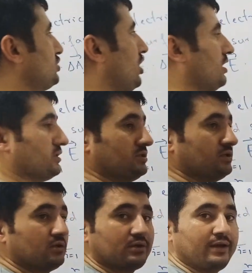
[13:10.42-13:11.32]
charge.
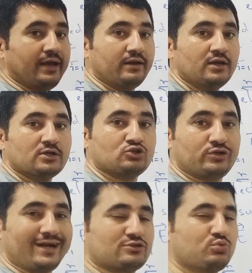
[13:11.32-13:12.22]
Clear? So
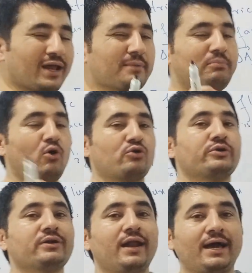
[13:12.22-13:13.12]
that's very
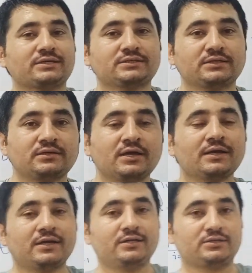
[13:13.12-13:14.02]
important relation.
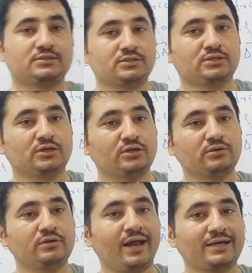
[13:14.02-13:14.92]
It's a
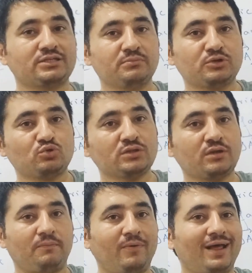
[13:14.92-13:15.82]
relation between
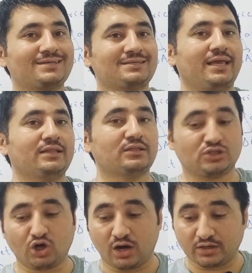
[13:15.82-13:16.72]
the flux and the
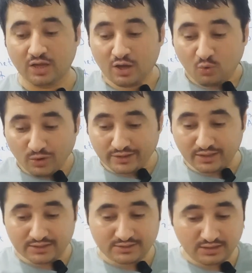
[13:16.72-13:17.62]
charge. What
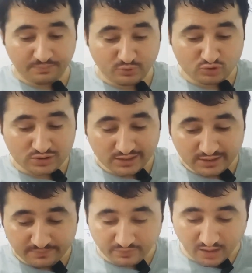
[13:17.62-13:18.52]
does, if you
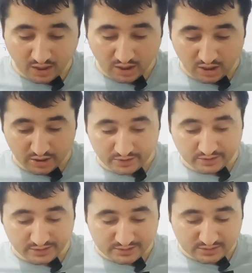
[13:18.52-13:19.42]
see
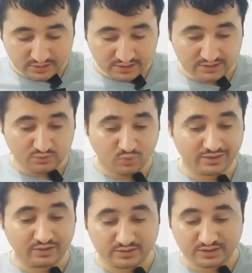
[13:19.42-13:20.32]
this,
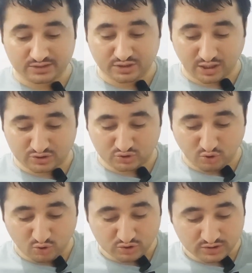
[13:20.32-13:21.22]
what does this law
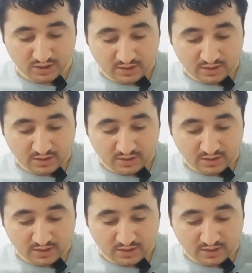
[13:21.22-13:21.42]
shows?